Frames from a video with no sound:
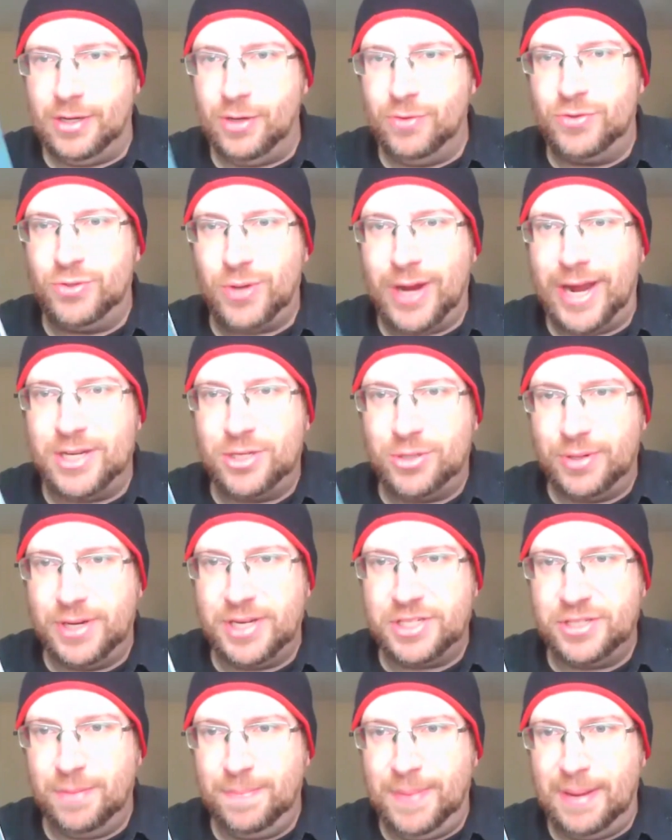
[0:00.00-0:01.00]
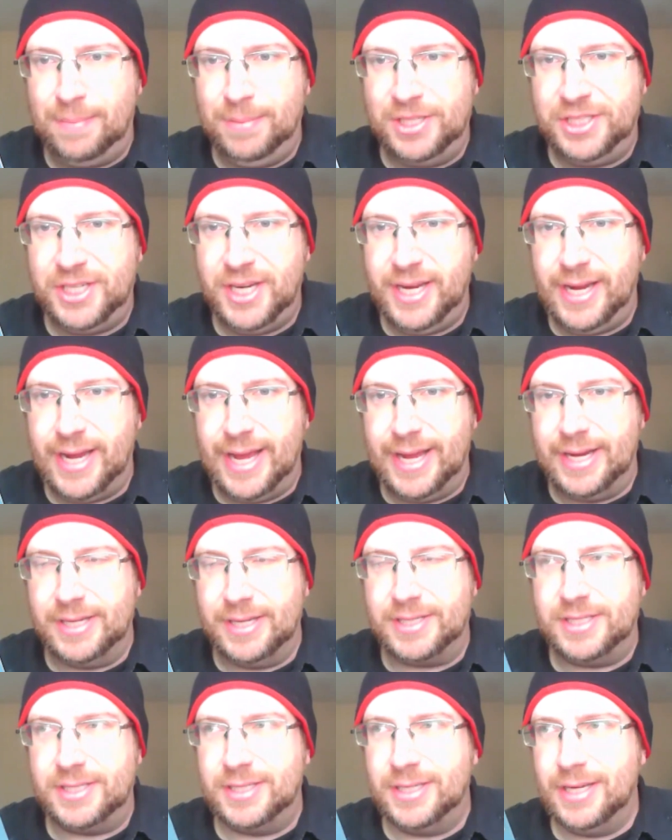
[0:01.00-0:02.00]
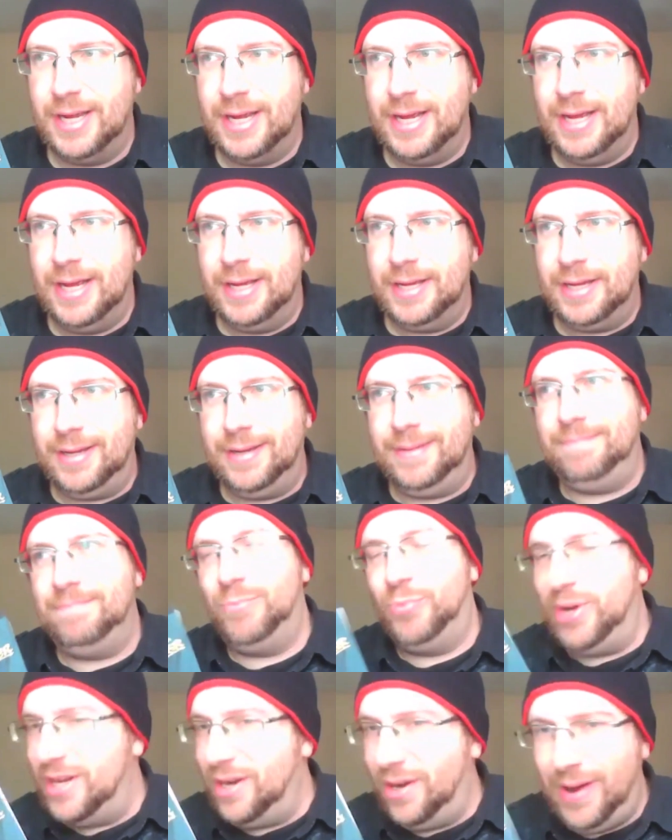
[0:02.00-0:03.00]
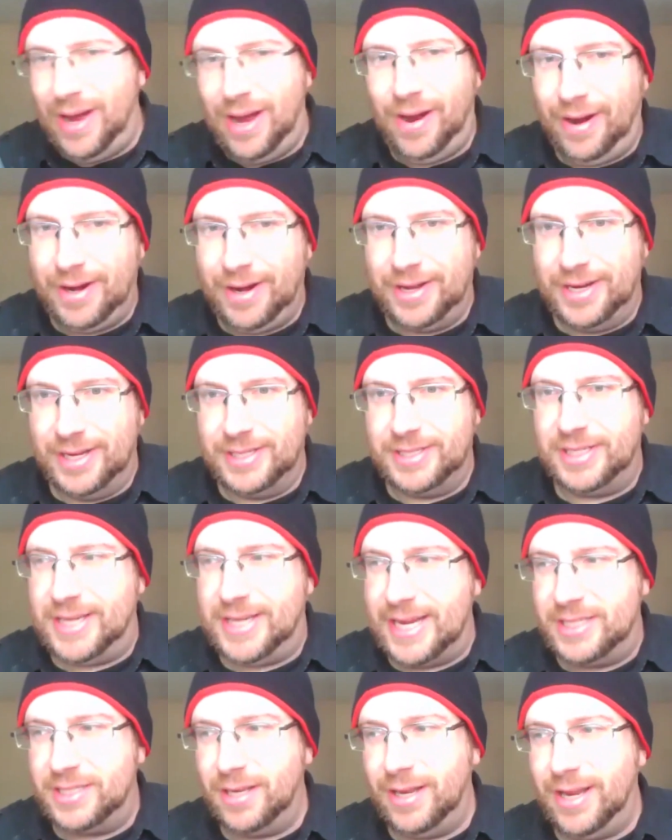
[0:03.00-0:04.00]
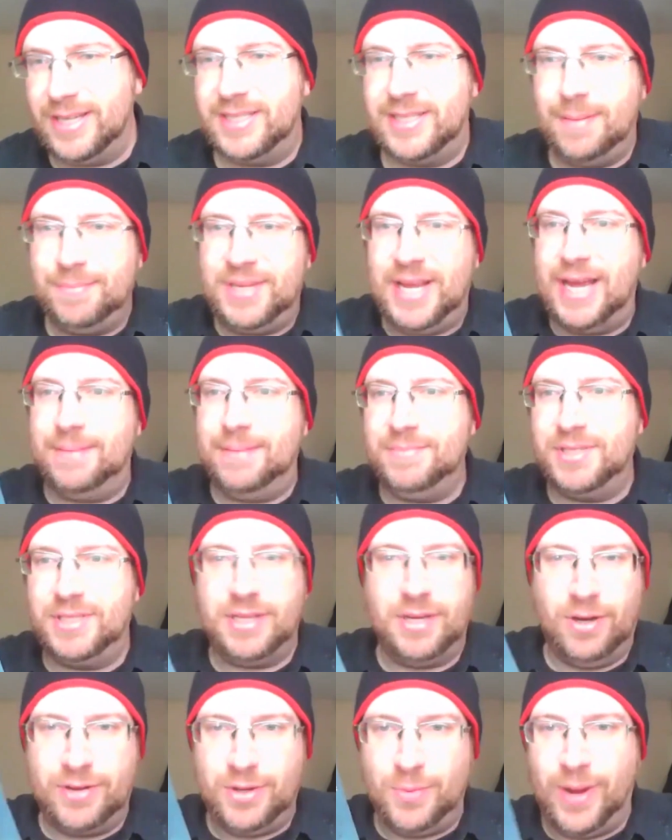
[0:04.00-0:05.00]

you tried traditional publishing and it's we know how hard it is. It takes a lot. Sometimes, you know,